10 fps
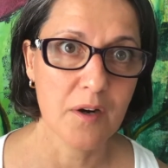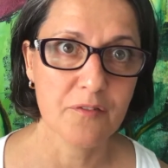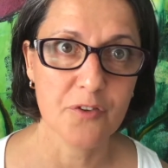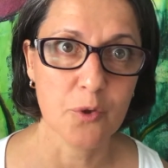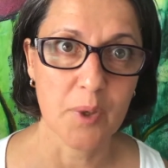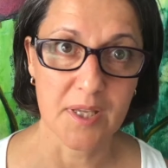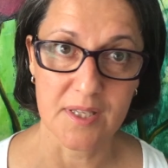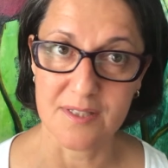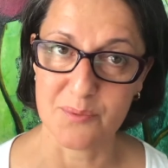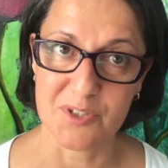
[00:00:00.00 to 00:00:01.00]
of the
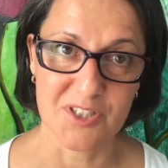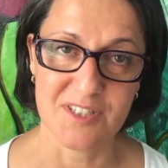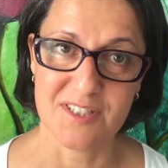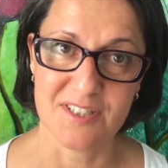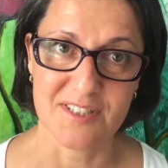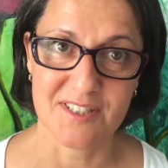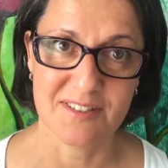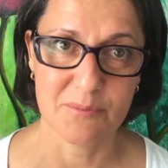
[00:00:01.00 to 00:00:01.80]
Quickies, which was